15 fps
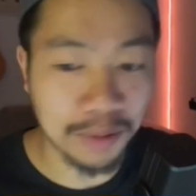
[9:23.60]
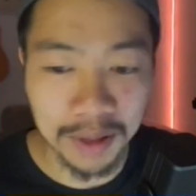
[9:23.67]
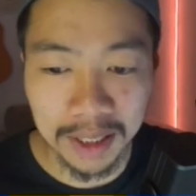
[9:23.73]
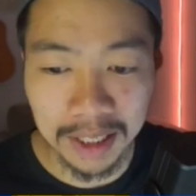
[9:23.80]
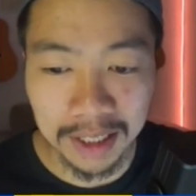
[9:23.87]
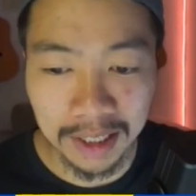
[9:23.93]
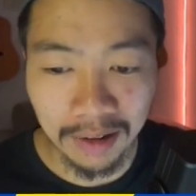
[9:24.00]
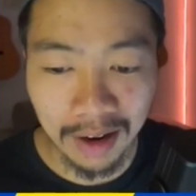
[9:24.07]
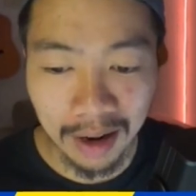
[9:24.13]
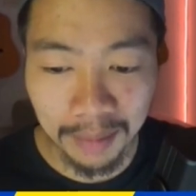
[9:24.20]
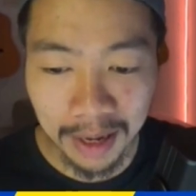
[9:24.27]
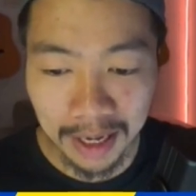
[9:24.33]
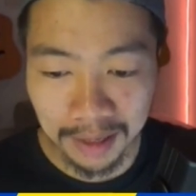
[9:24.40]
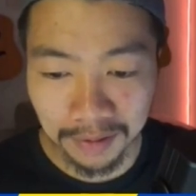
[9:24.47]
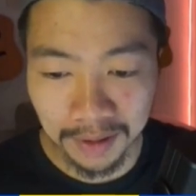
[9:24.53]
can grab
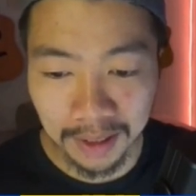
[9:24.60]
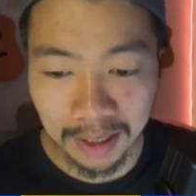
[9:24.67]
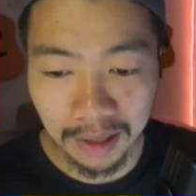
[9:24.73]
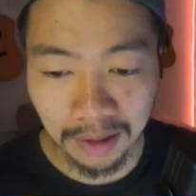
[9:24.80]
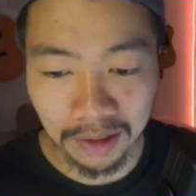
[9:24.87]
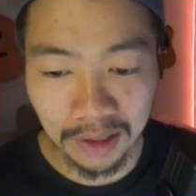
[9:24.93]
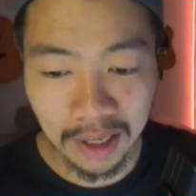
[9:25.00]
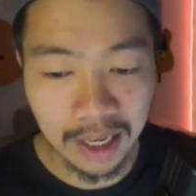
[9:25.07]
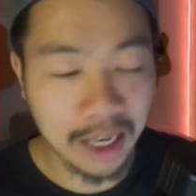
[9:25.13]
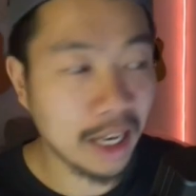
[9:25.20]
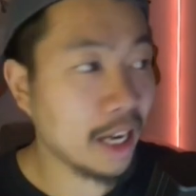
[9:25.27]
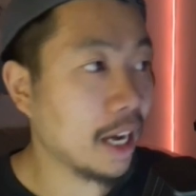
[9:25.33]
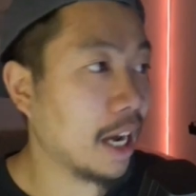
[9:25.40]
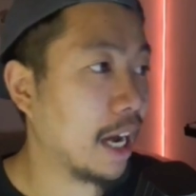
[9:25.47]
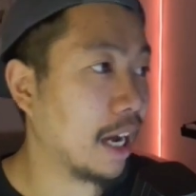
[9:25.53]
anything else
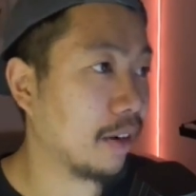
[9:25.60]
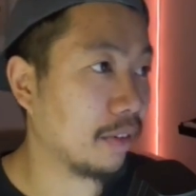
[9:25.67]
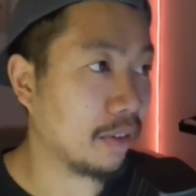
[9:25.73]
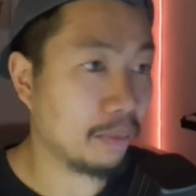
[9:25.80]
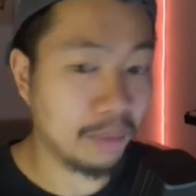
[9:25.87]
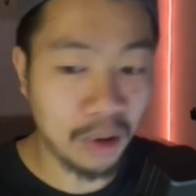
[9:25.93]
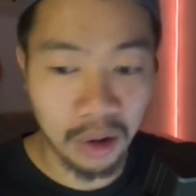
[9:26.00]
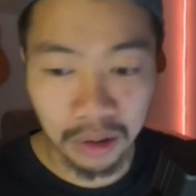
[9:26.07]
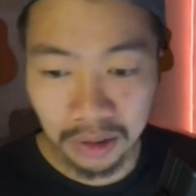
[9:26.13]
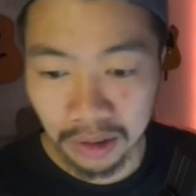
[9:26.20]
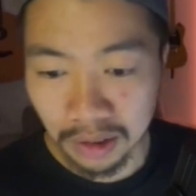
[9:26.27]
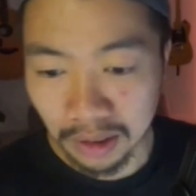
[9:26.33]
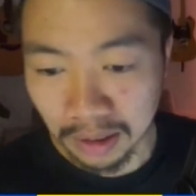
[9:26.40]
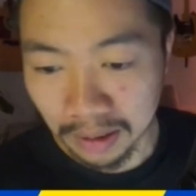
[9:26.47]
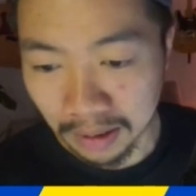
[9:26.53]
out of the
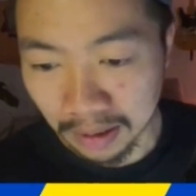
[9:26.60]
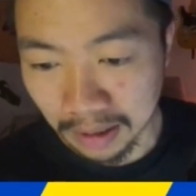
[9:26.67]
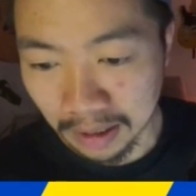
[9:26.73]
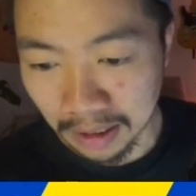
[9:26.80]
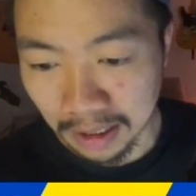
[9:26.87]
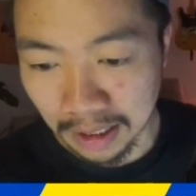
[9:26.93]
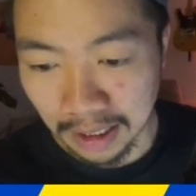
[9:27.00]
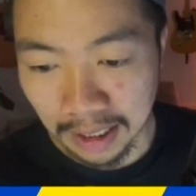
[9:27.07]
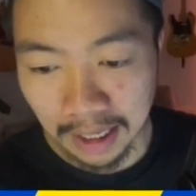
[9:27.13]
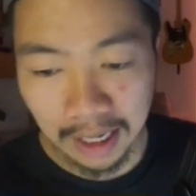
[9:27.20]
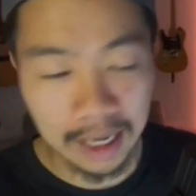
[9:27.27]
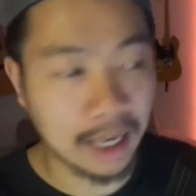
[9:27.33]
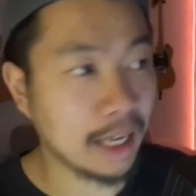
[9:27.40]
box here.